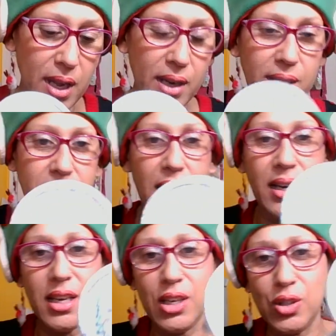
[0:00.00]
it is
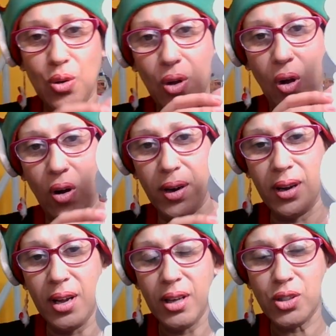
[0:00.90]
an easel card.
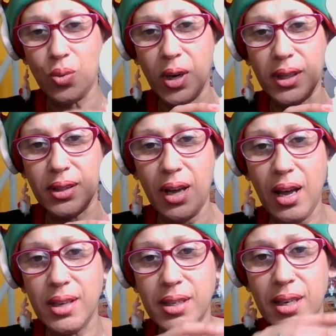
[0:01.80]
So what it
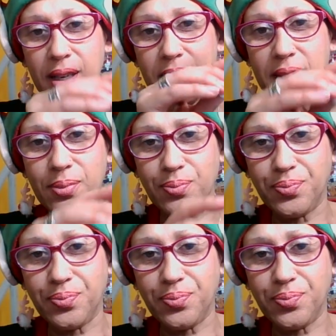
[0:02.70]
does is